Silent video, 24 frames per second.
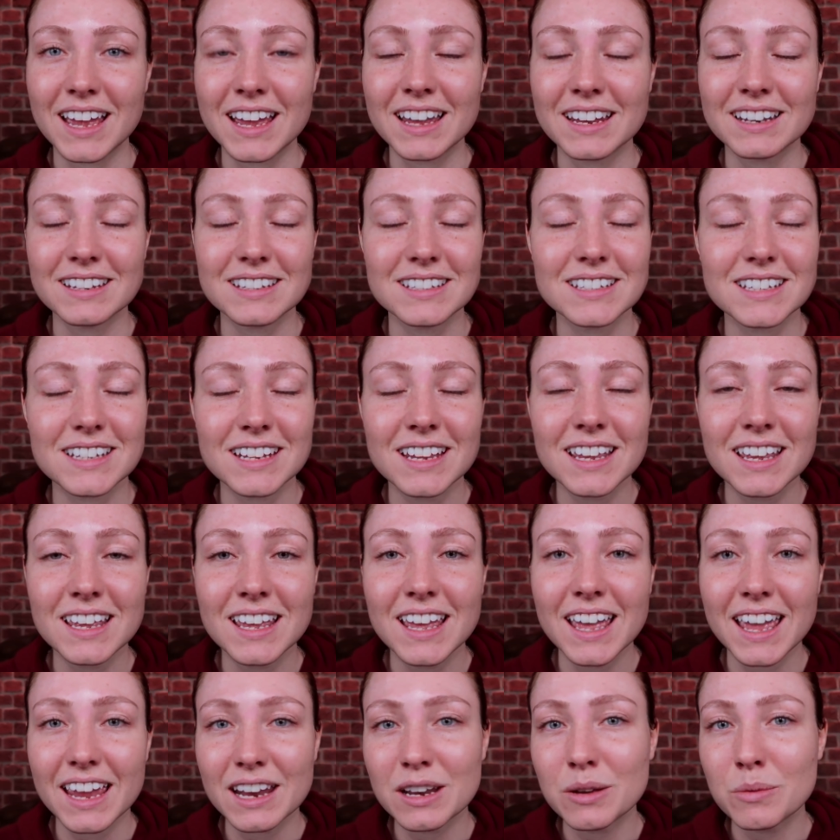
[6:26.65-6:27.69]
And
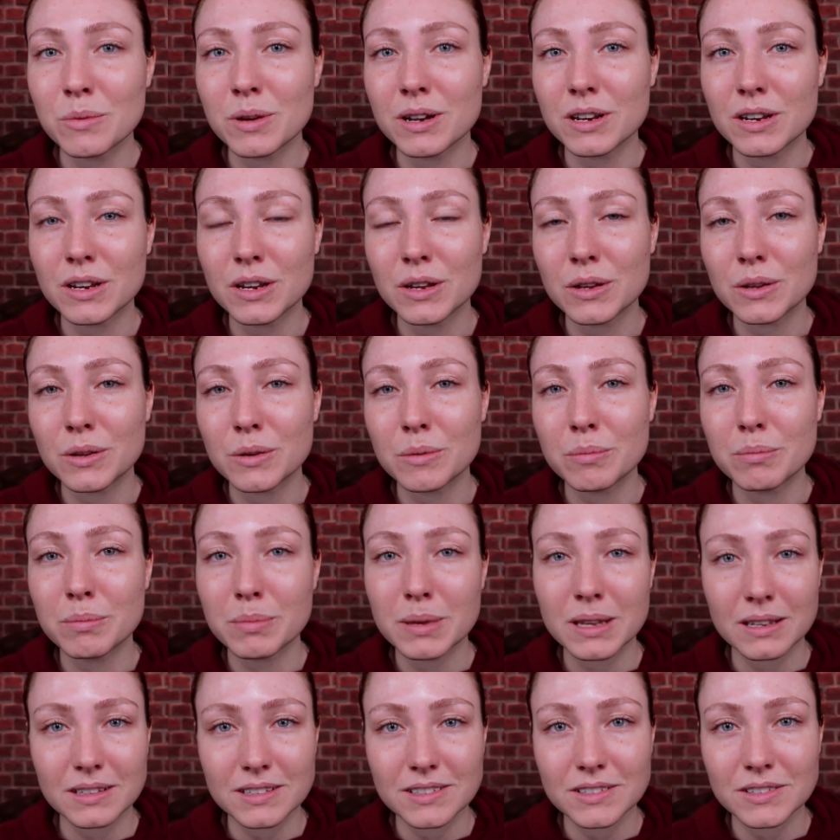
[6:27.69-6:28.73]
anyone who
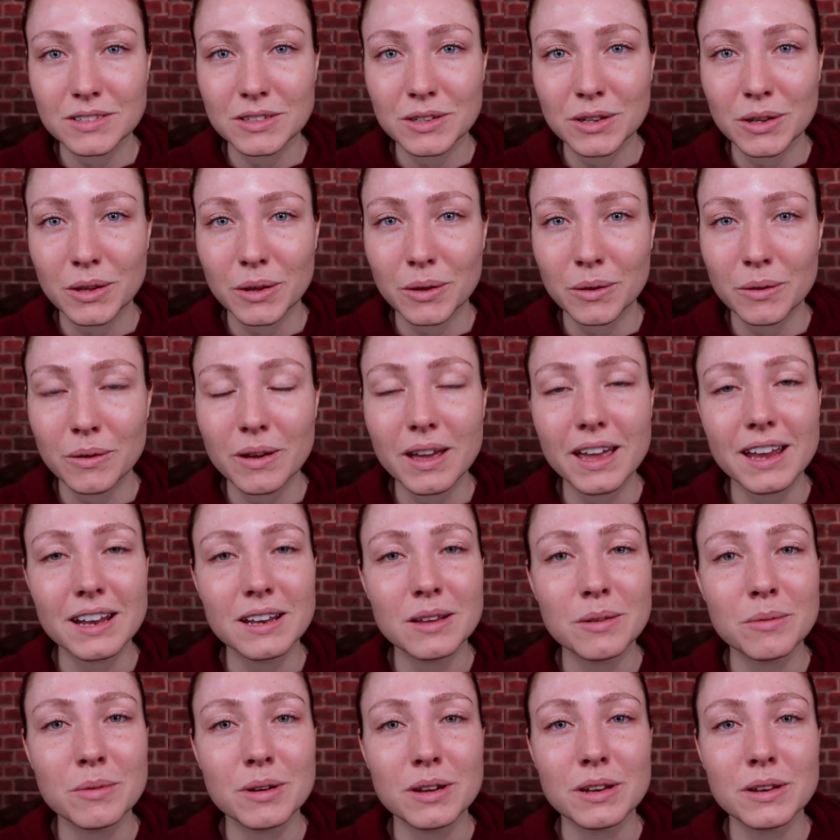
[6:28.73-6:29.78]
picks on you,
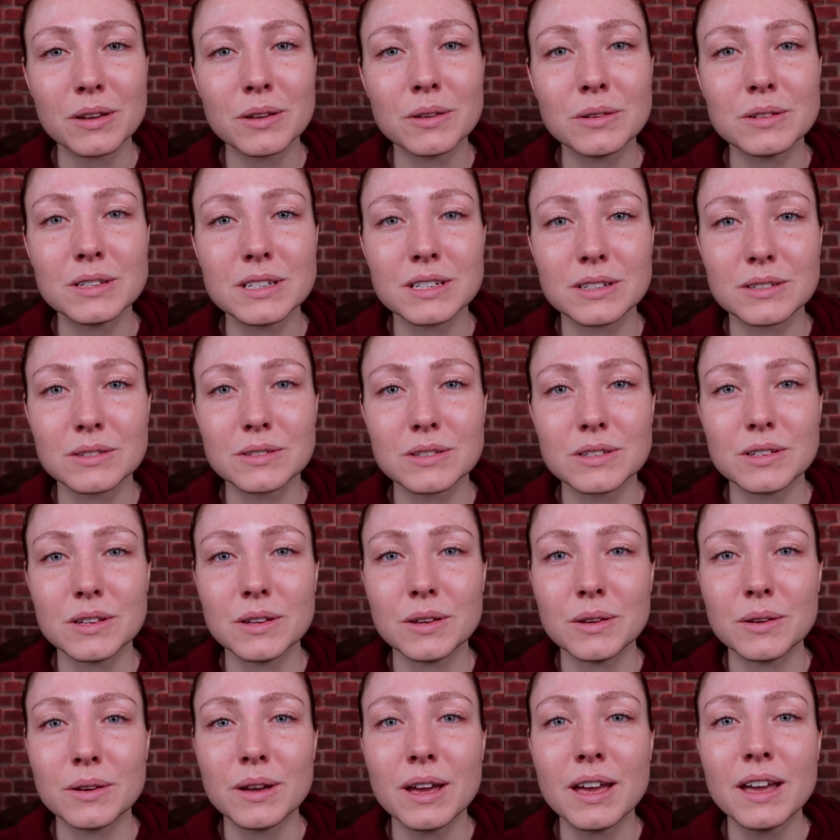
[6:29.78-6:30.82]
anyone who tells
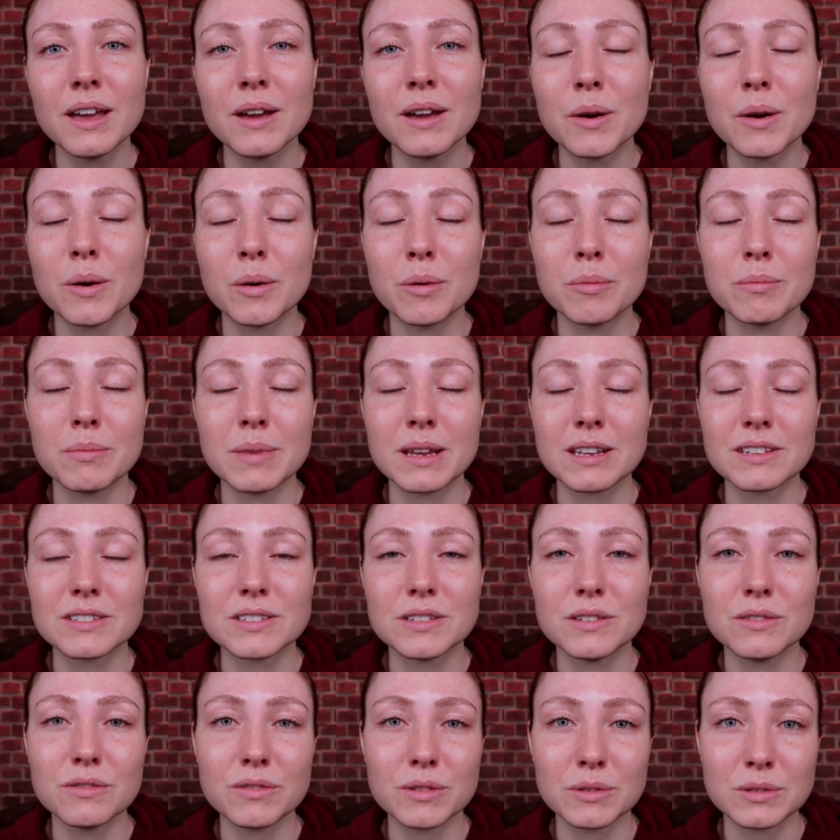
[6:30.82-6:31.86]
you or
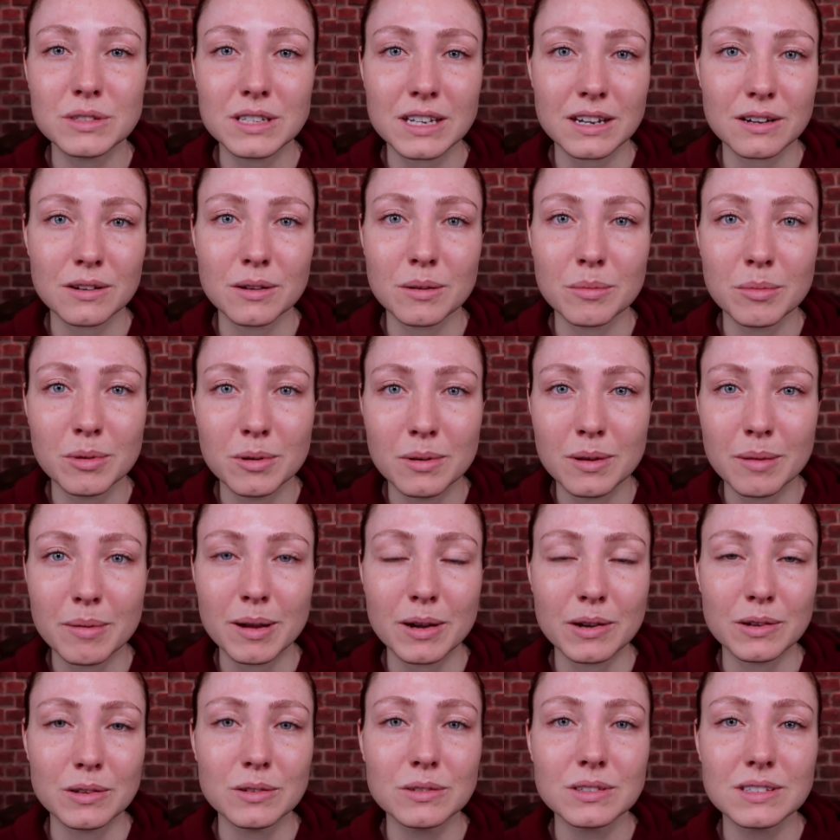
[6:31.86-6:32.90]
makes you feel terrible
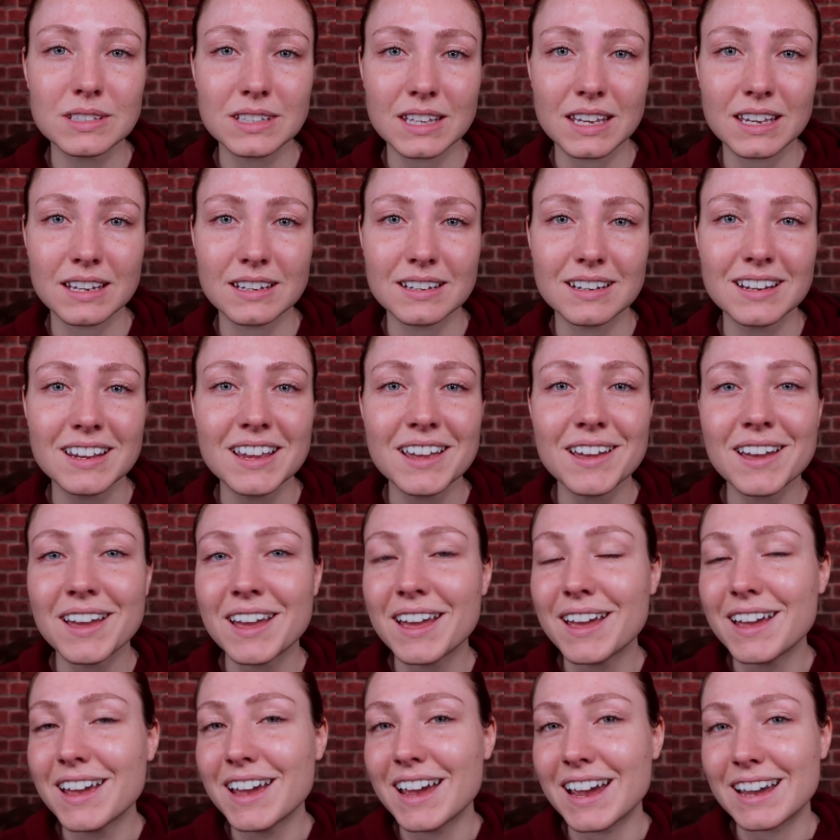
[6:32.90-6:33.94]
about your skin
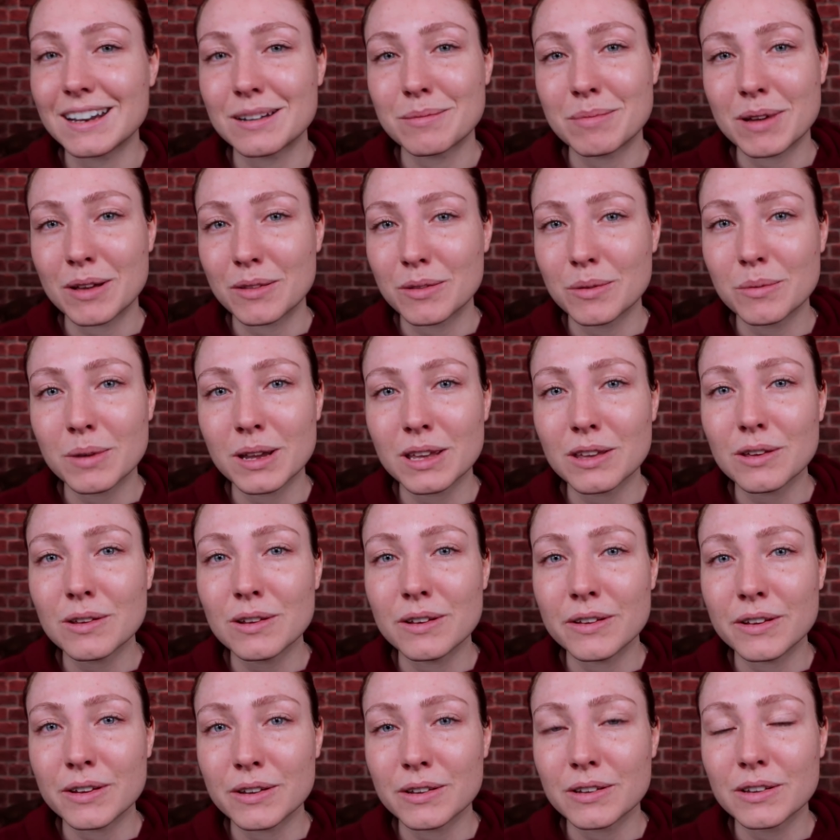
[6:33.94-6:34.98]
and about the way you
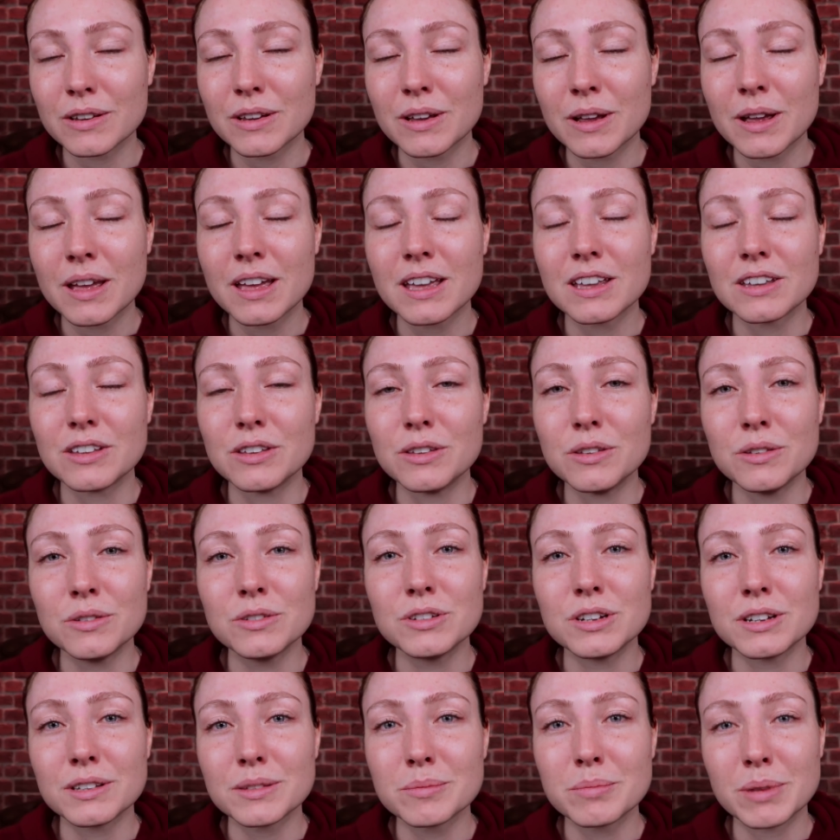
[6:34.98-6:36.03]
look, you
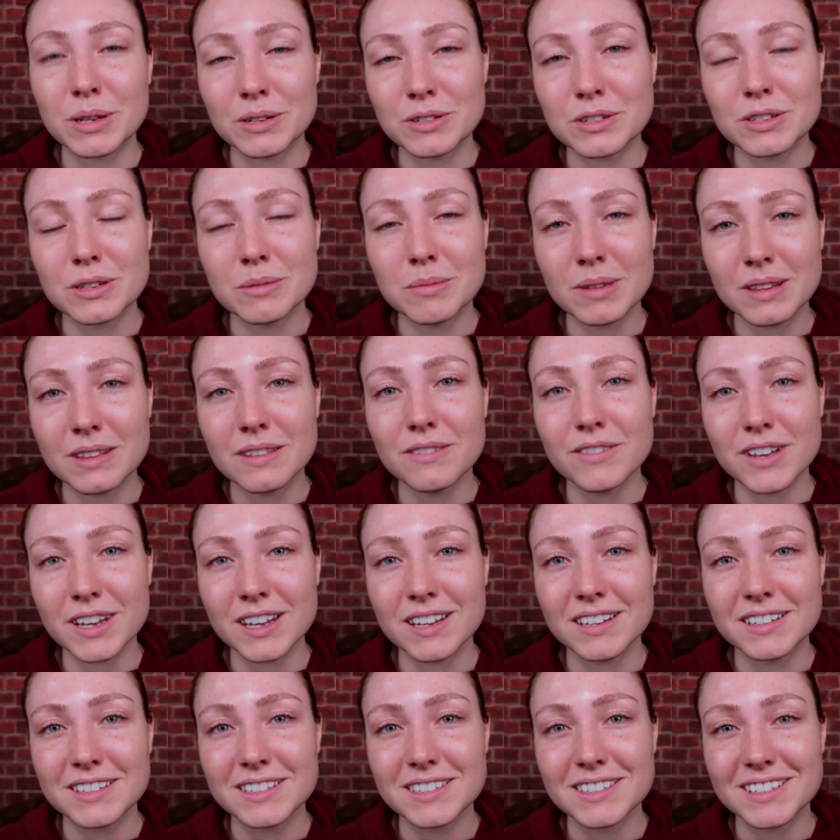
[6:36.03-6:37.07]
just punch them in the
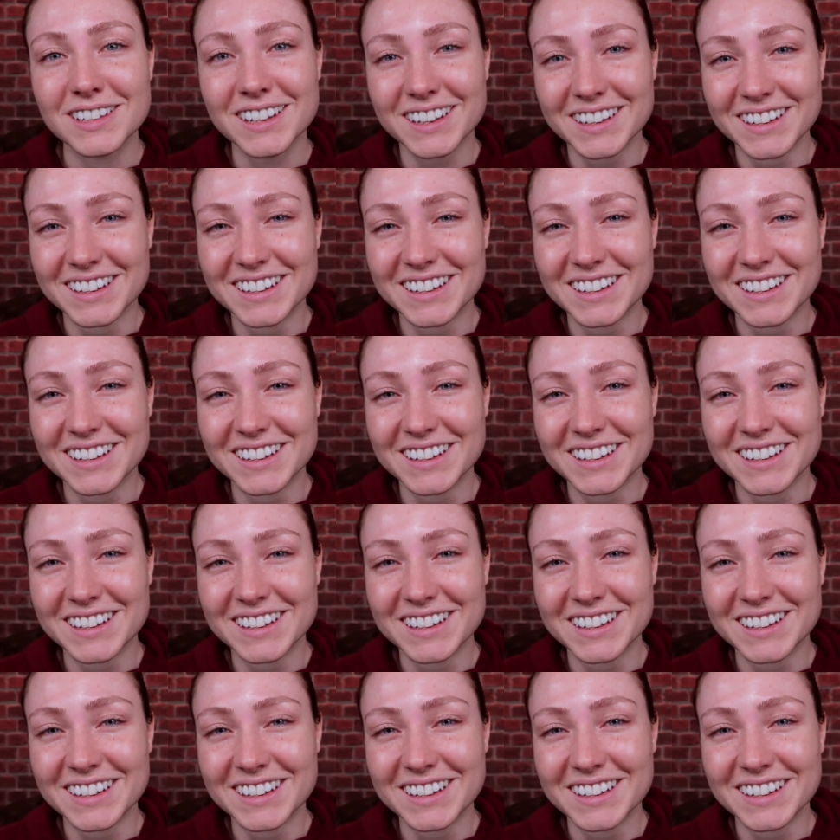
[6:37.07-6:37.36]
face.